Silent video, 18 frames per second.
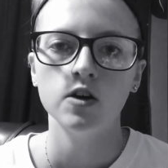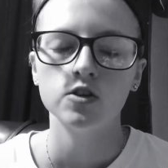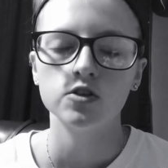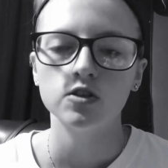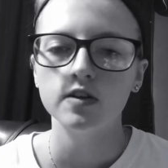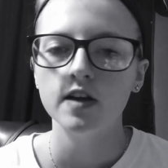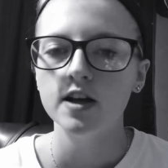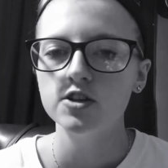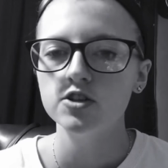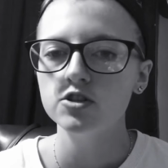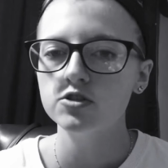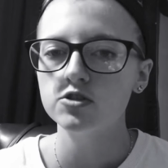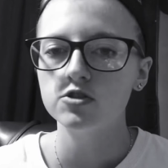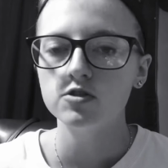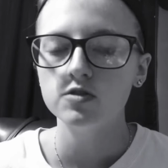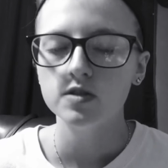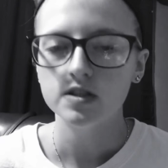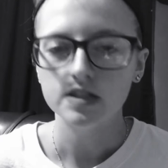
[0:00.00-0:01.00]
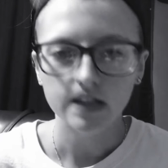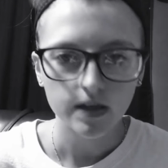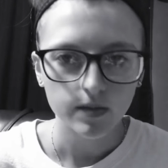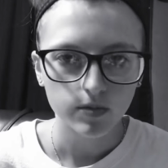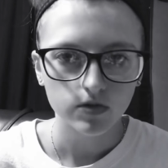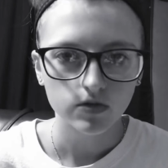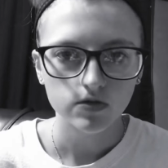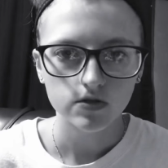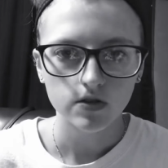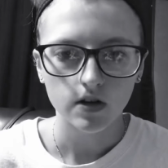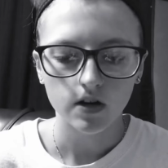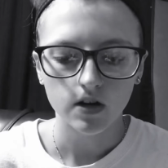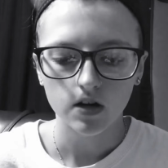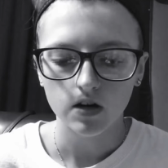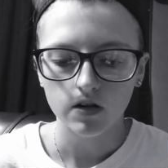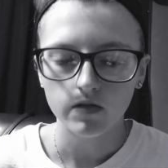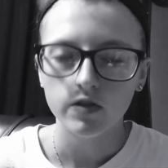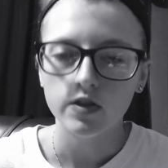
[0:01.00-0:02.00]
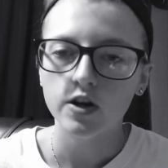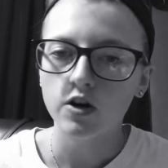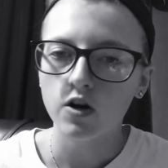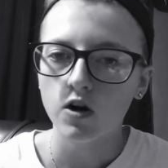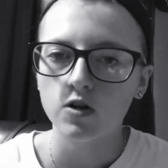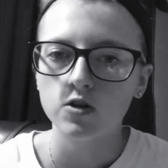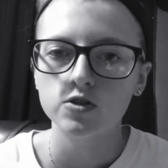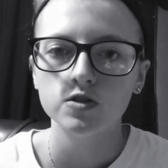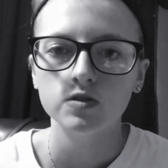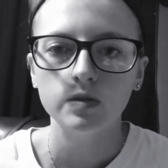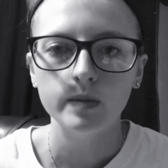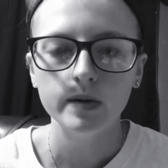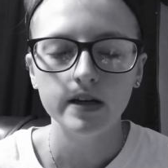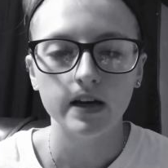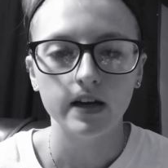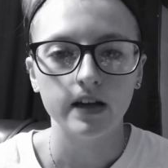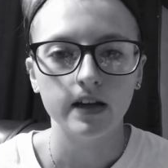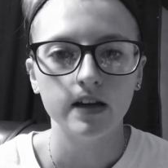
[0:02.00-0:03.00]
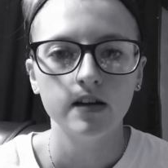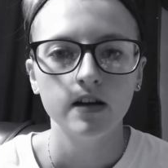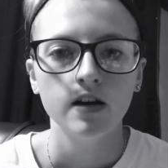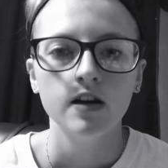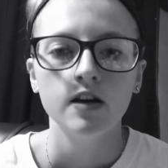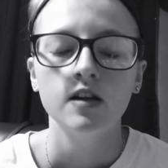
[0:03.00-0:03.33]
So that's just 2 examples of the cards you'll be getting.